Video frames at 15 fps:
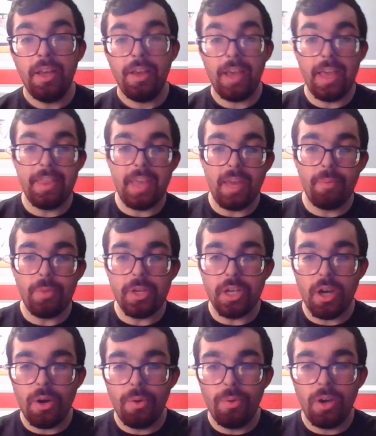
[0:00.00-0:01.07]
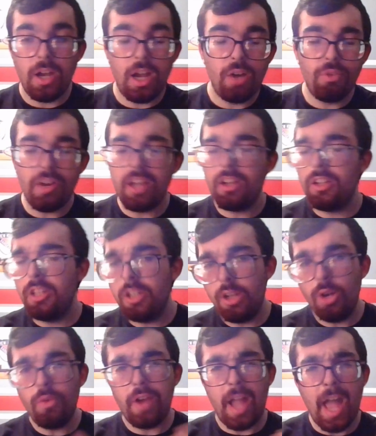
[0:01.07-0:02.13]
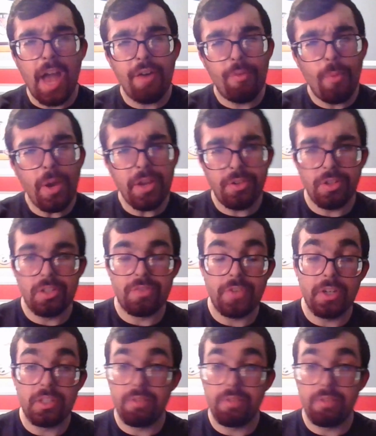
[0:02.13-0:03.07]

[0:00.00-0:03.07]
And then we go around a little over halfway into this period.